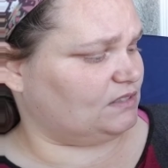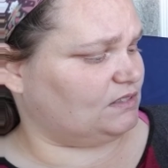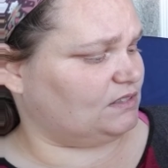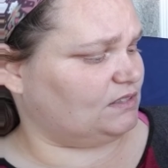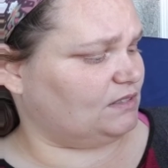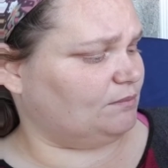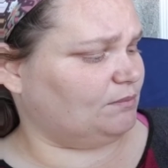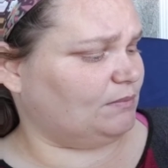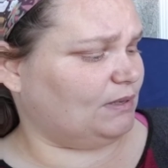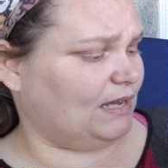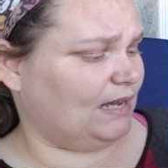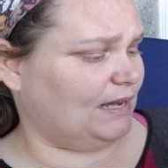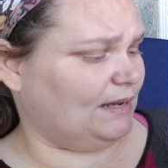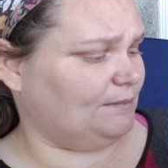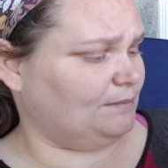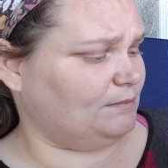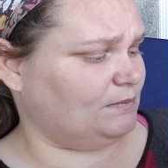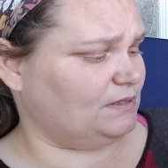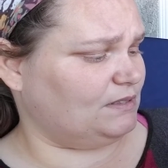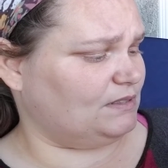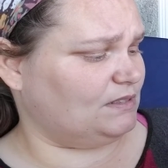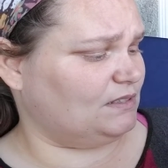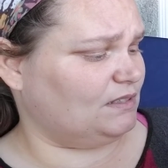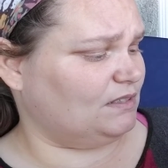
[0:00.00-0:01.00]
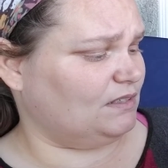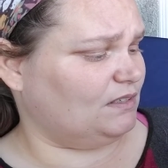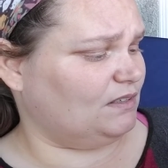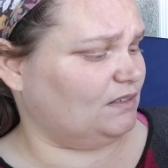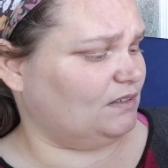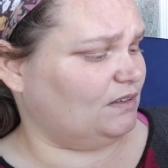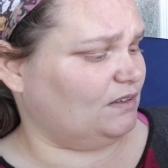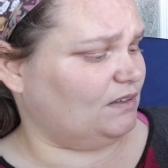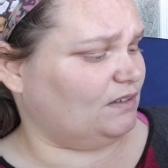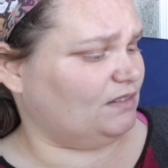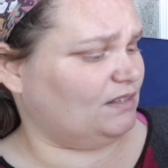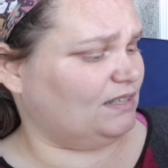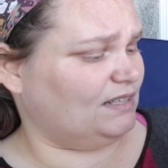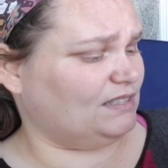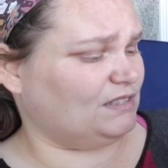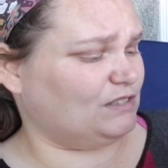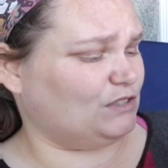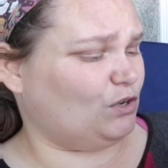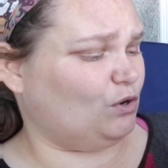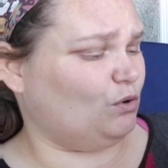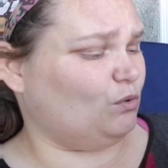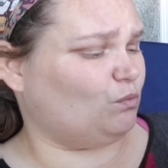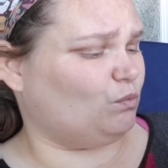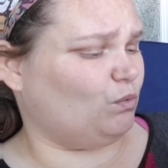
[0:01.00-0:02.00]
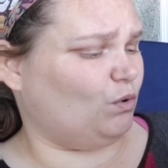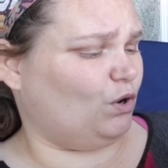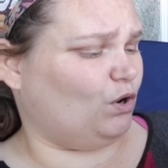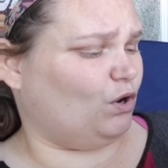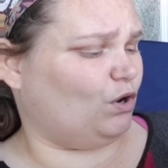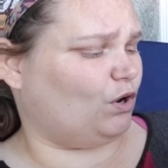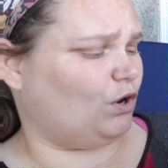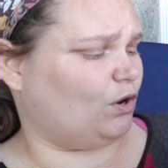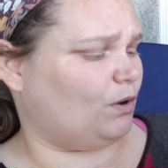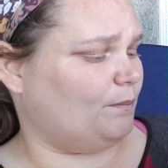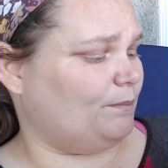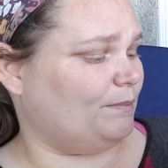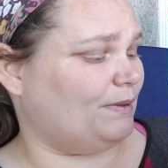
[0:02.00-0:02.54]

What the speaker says: Sometimes things go wrong